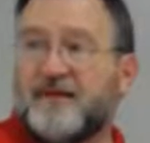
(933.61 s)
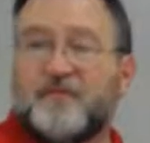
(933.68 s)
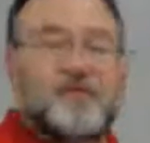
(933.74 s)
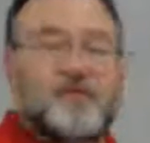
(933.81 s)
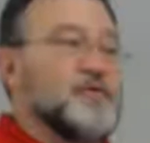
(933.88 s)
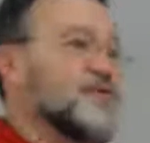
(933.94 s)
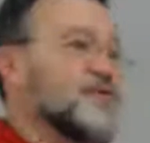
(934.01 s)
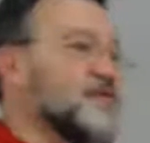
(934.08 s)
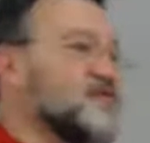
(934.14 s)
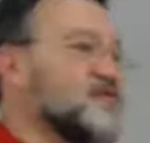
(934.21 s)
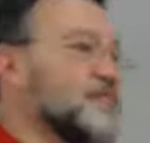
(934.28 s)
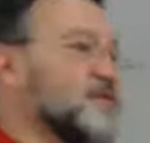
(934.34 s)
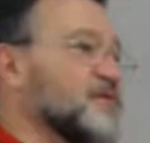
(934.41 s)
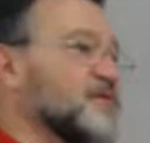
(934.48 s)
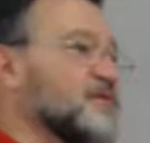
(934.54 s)
and where do I see
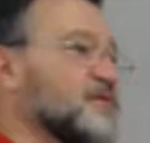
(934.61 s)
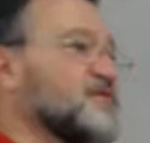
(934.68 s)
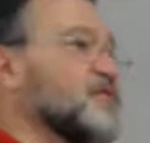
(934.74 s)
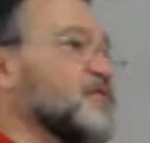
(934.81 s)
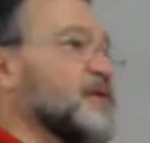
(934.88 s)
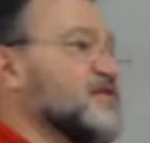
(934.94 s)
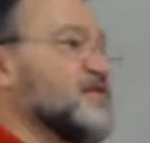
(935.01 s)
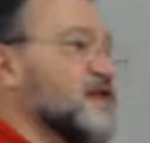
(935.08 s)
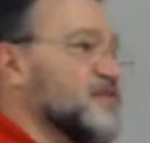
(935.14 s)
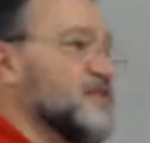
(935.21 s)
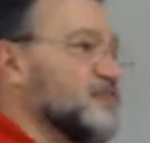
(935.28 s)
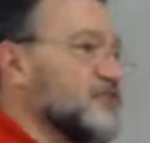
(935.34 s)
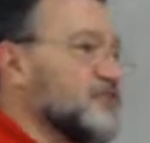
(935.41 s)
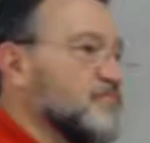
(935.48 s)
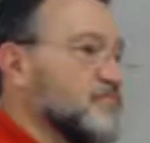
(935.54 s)
something that donates a
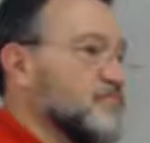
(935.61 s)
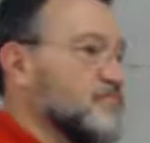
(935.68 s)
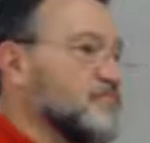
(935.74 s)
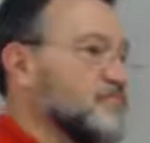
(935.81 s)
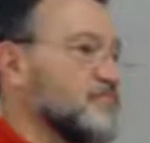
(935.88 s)
hydrogen?